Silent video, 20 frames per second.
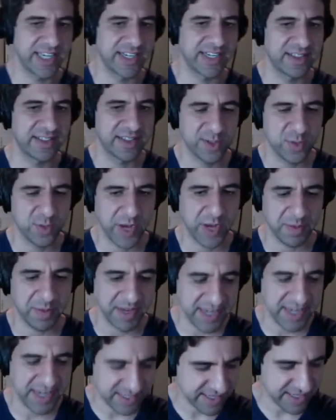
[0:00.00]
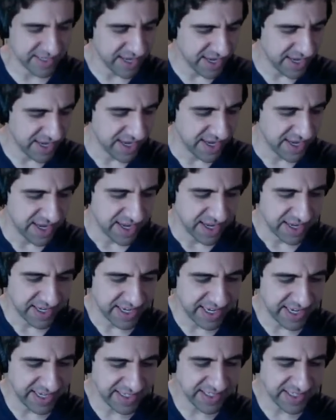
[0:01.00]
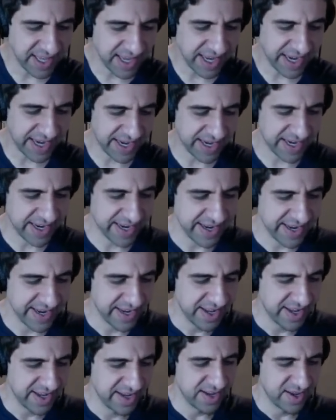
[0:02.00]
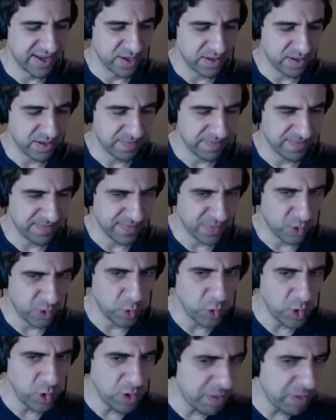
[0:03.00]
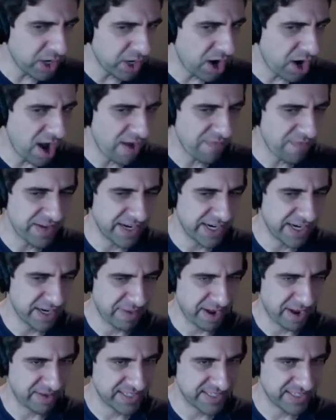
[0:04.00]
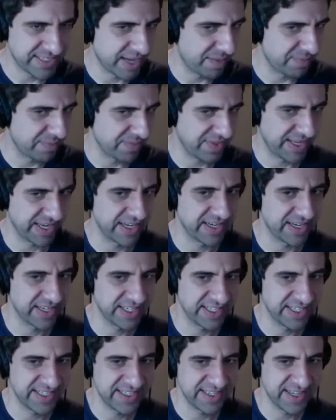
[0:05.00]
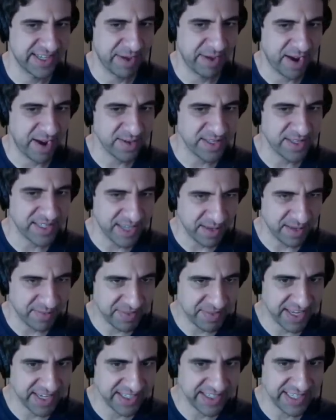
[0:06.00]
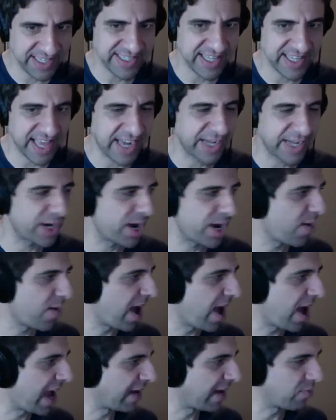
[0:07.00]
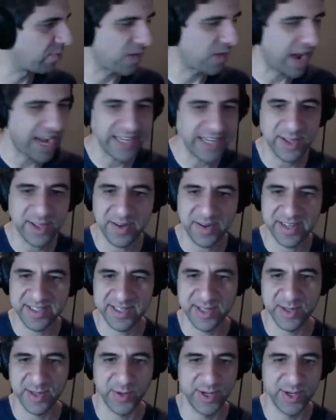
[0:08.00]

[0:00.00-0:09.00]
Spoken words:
in this way because he's like uber confident about some things. About some things he's like, no, I am right. The rest of the world